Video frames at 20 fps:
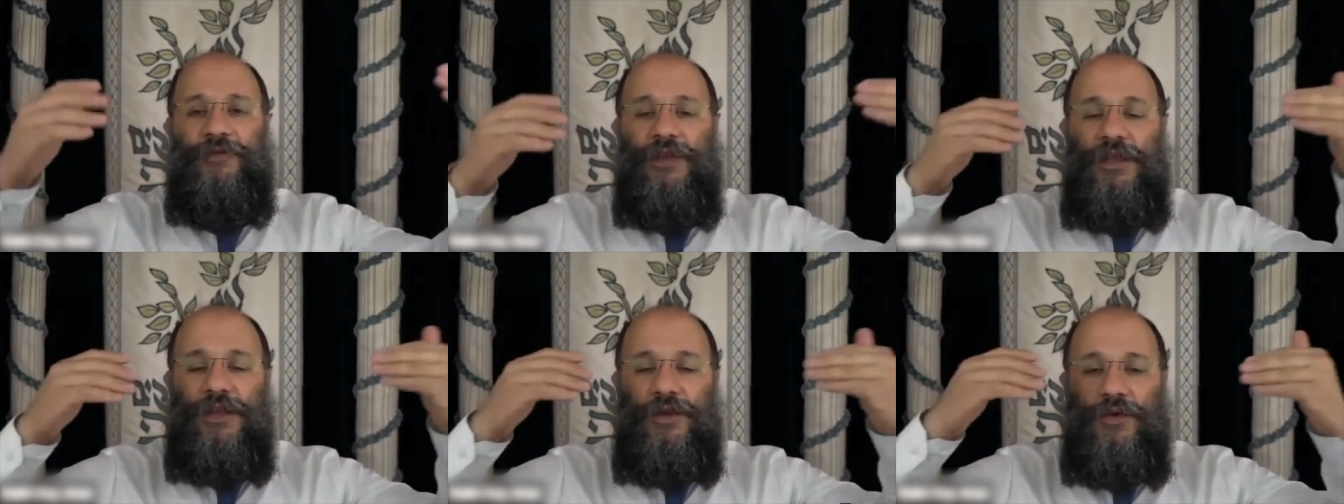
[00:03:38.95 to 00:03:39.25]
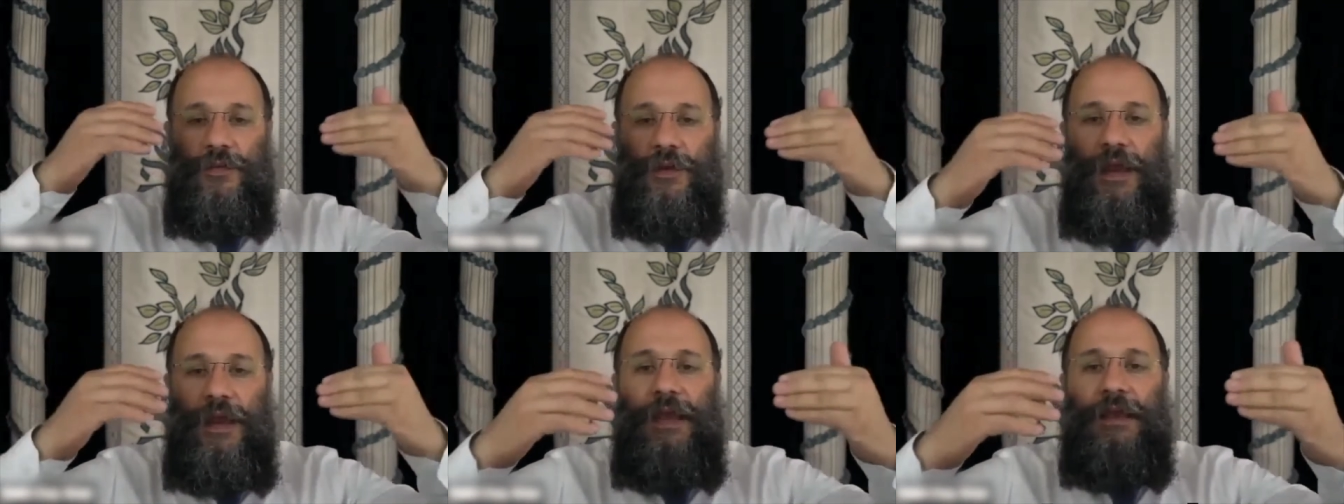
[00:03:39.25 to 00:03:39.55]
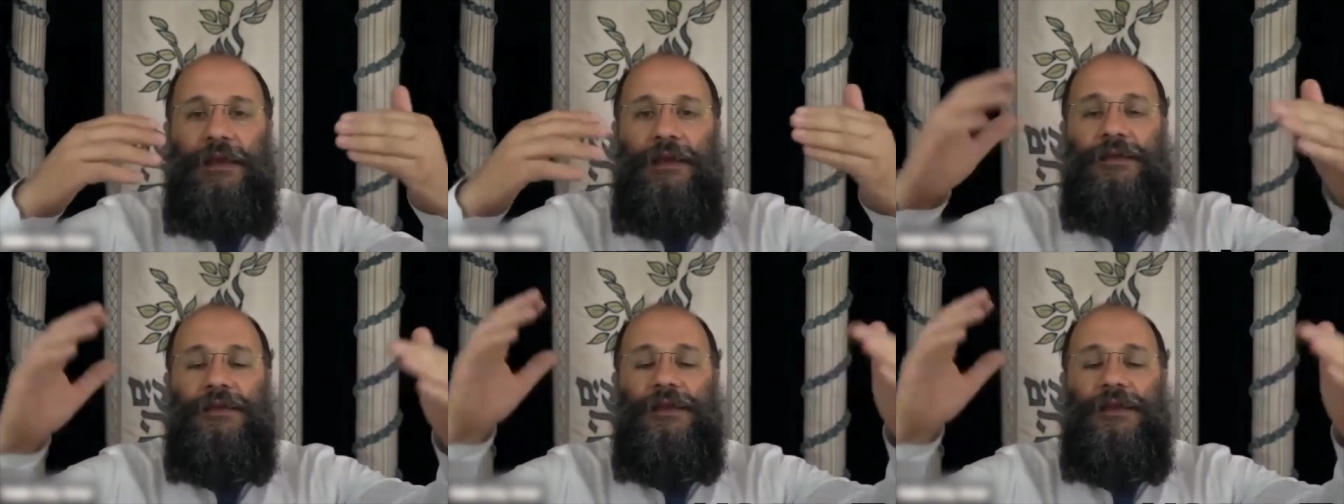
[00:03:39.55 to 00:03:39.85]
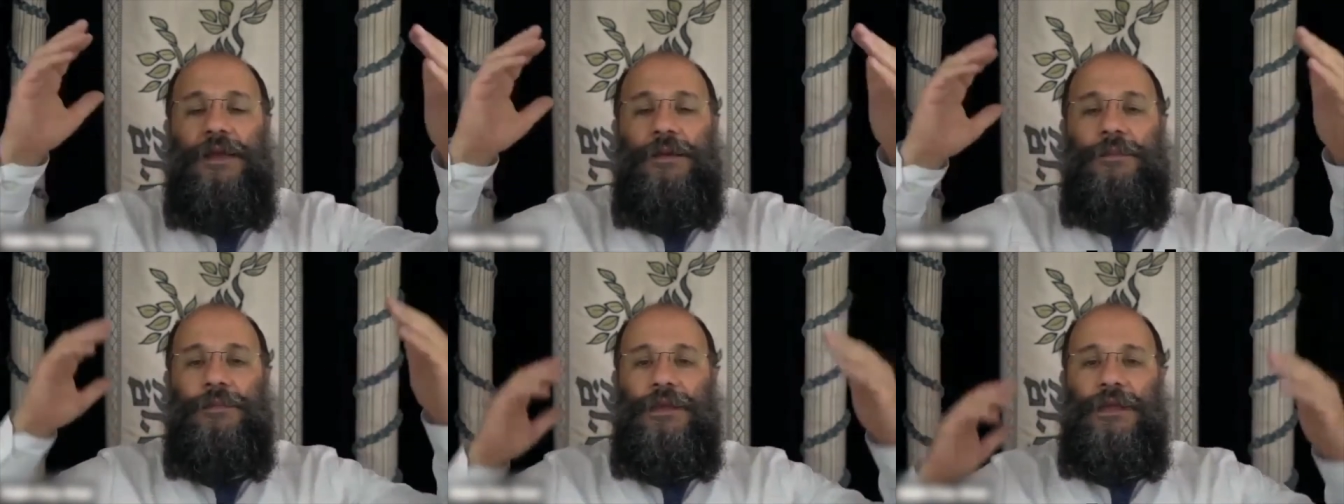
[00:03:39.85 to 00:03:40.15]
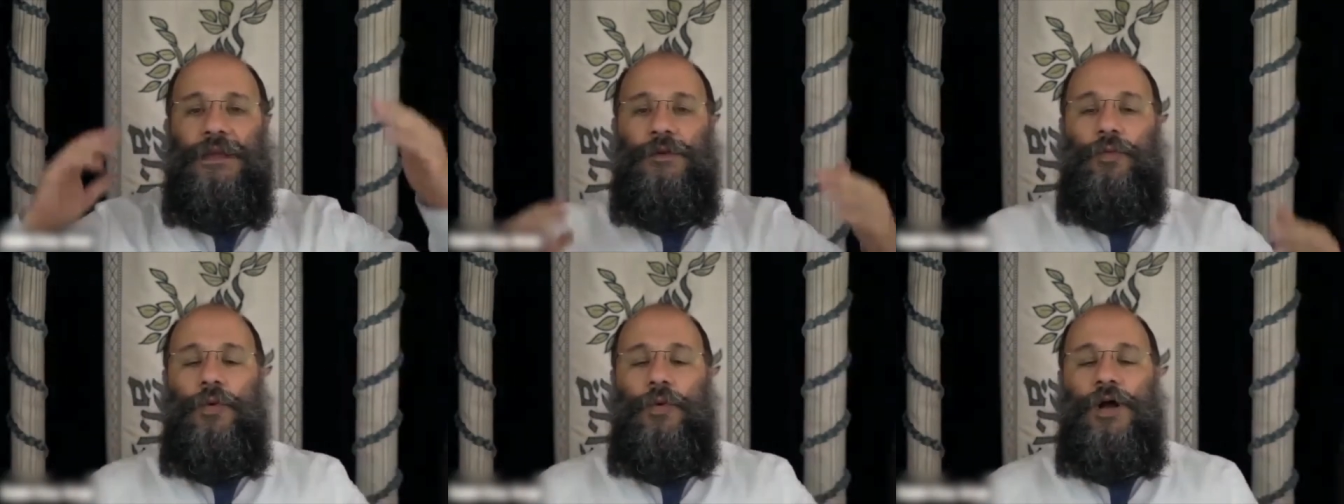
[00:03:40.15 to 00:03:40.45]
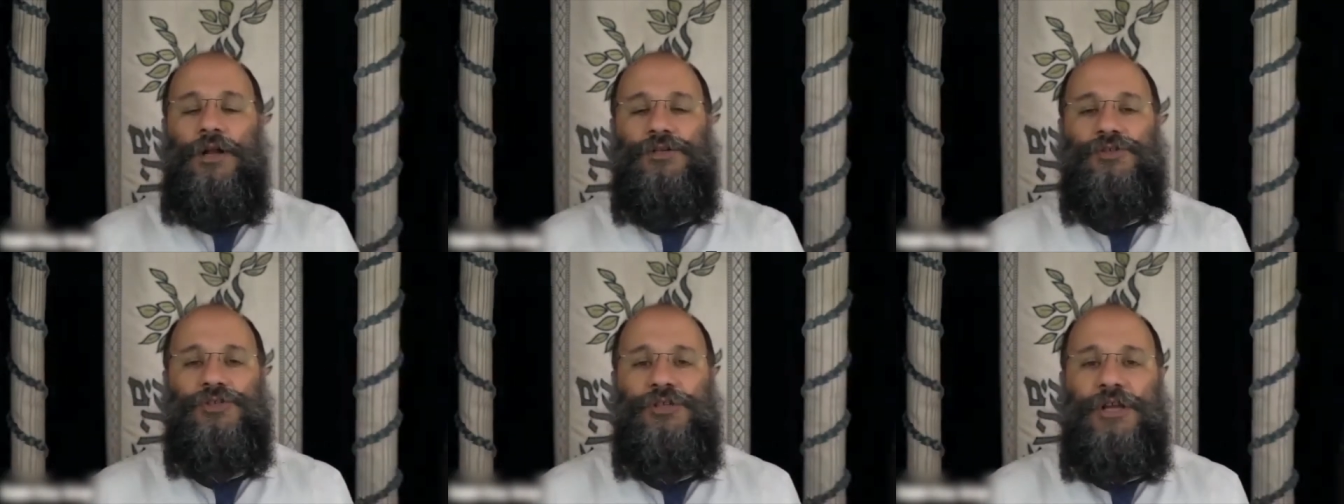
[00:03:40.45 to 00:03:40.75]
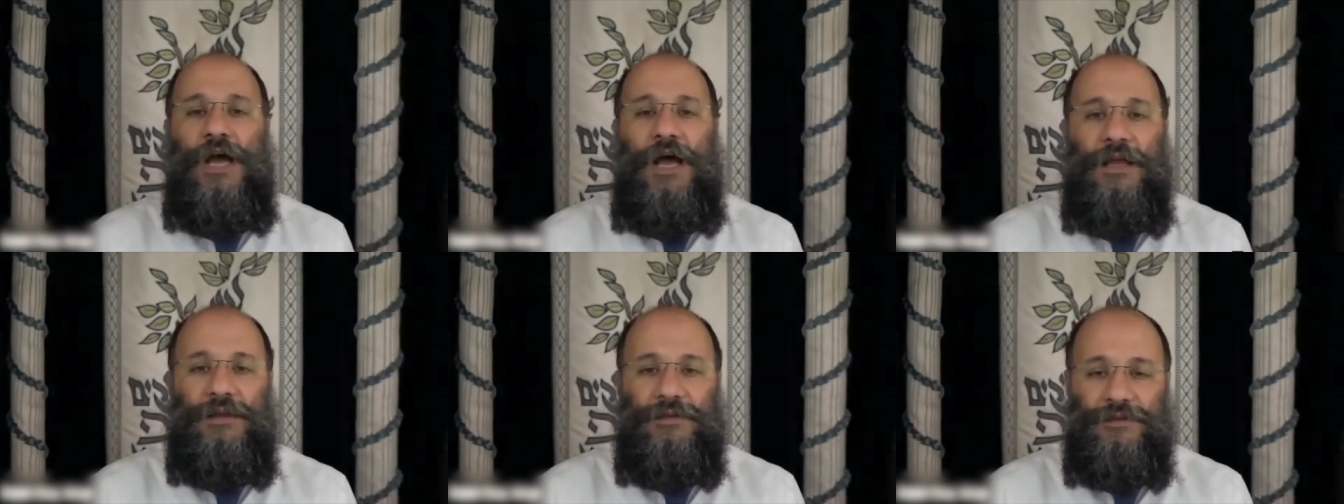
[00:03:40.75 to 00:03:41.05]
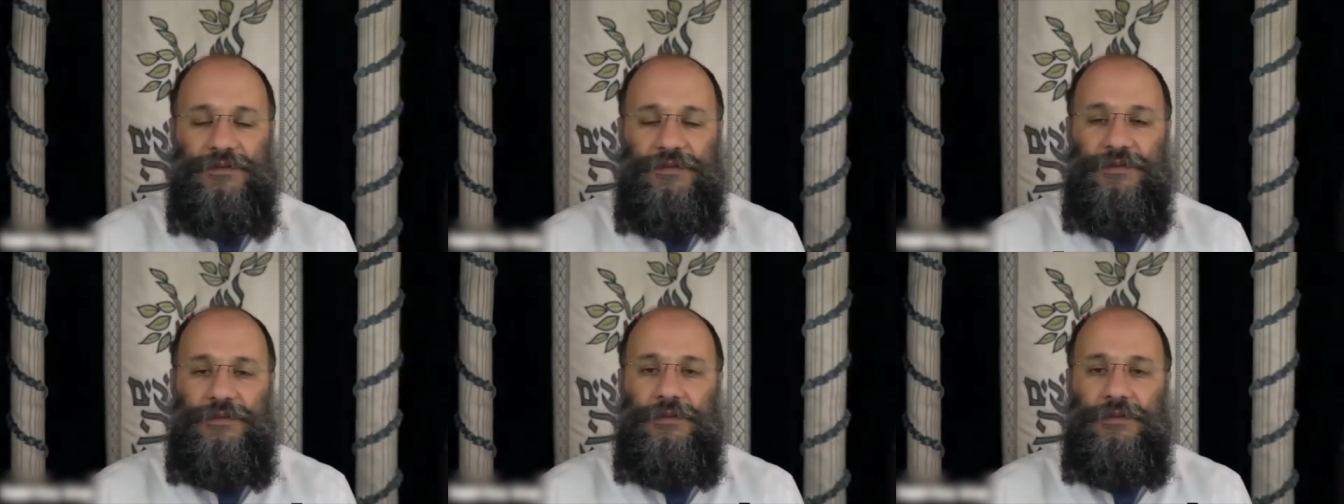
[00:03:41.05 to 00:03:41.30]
he created them in one shot.